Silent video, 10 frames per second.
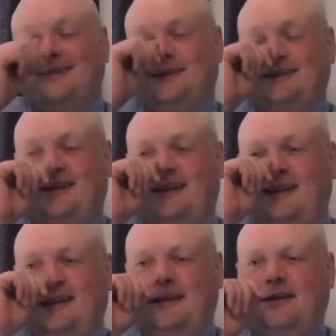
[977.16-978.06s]
But no,
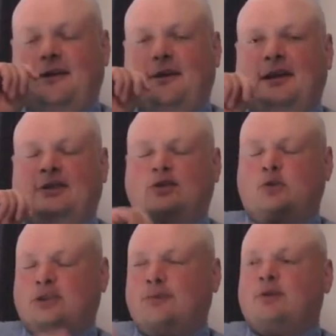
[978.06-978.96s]
and
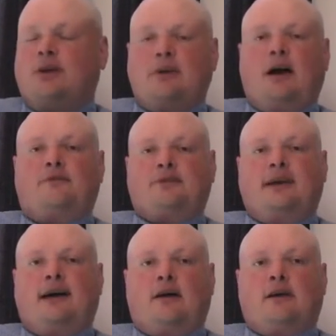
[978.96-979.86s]
sometime after
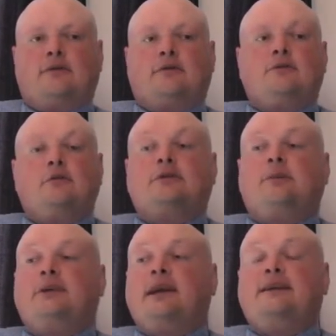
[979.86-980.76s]
that, I looked
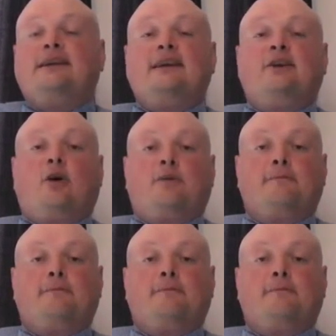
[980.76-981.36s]
up again and it had gone.